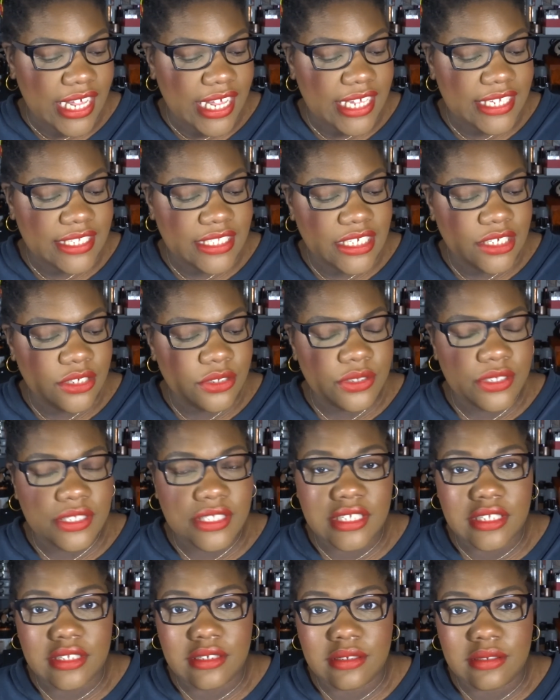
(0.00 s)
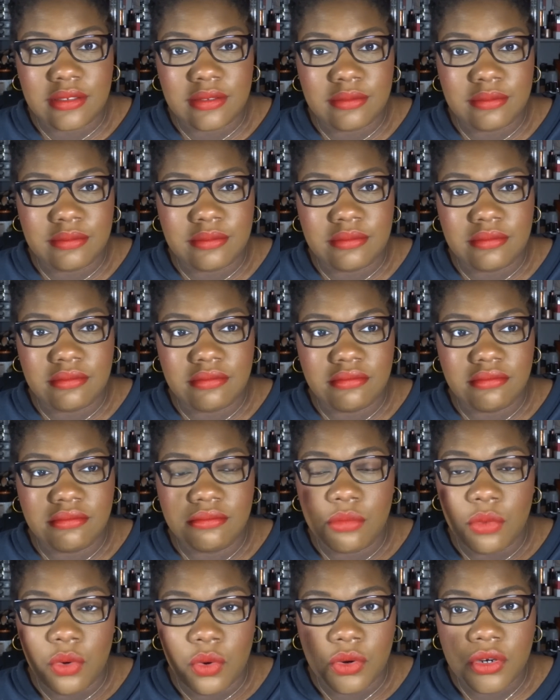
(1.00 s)
still used it
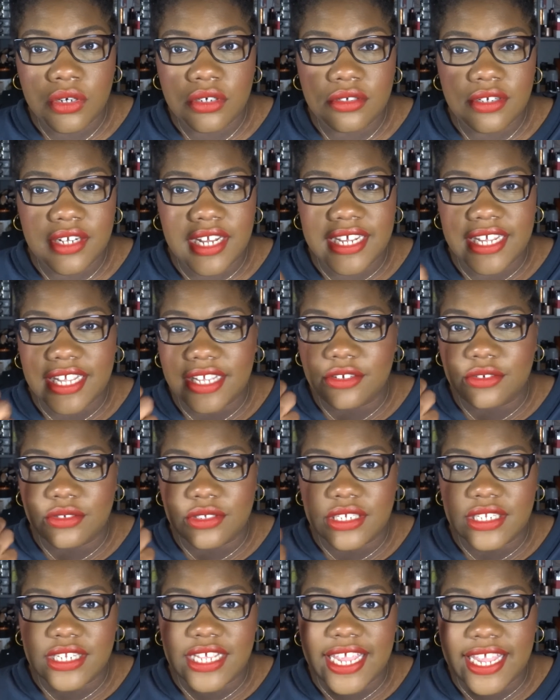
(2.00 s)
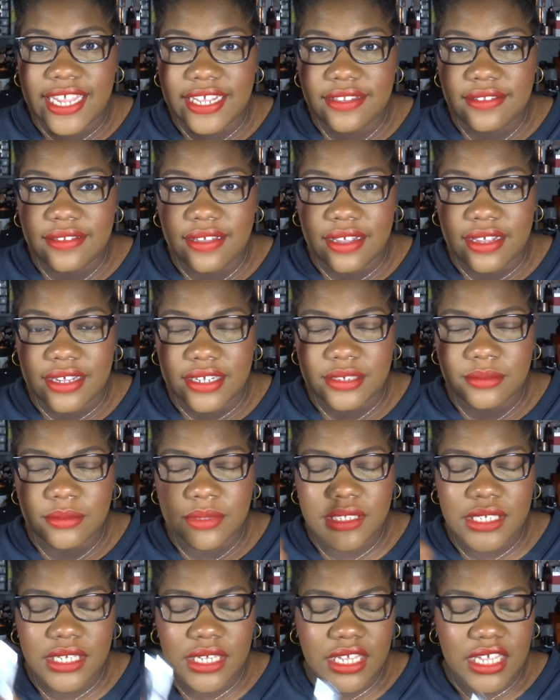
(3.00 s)
more, like I used it 8
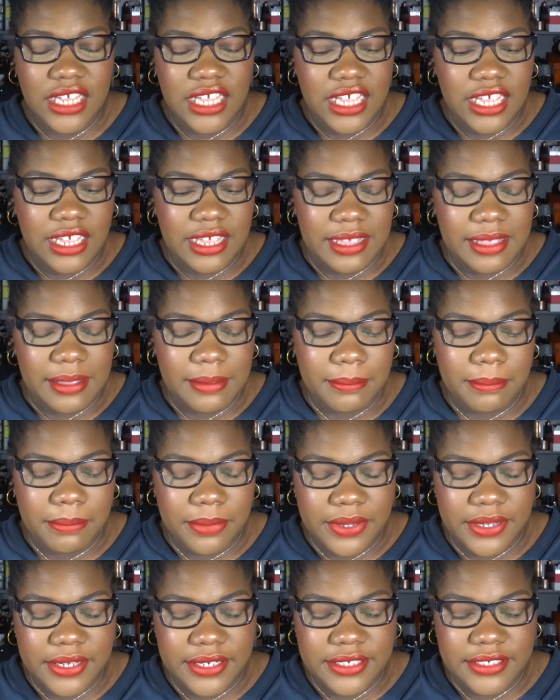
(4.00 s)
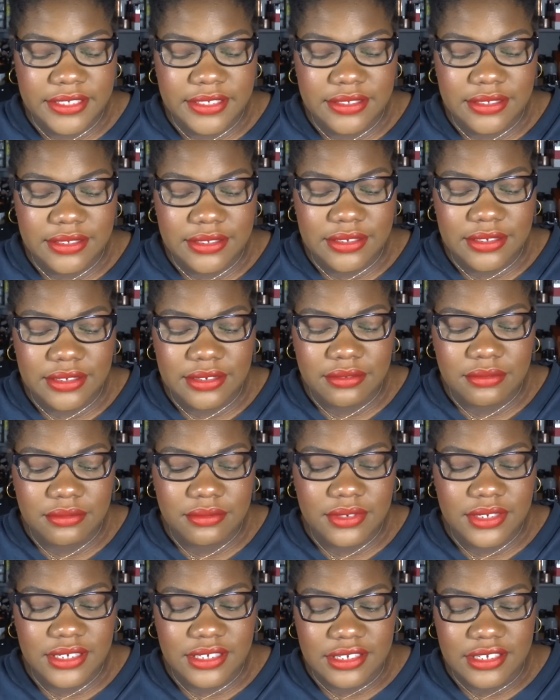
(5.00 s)
times. But
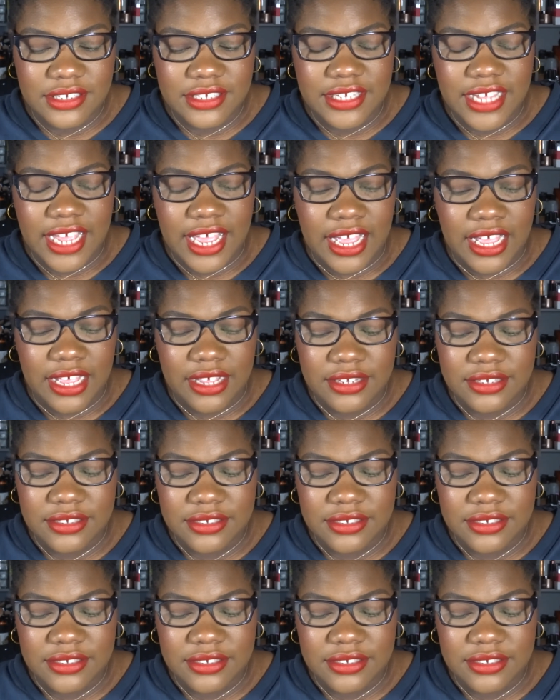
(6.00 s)
yeah,